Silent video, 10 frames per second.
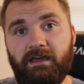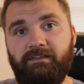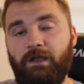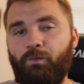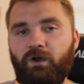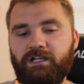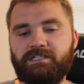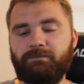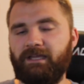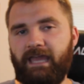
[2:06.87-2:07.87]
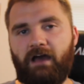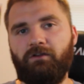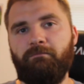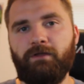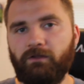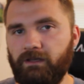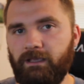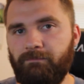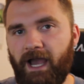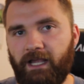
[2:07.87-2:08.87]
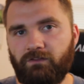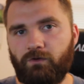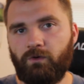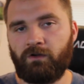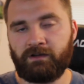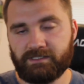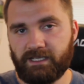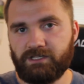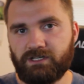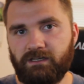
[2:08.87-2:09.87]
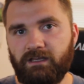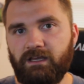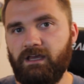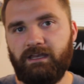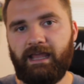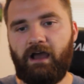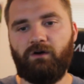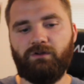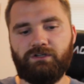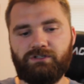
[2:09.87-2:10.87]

they wanted some accountability back in their organization. Now,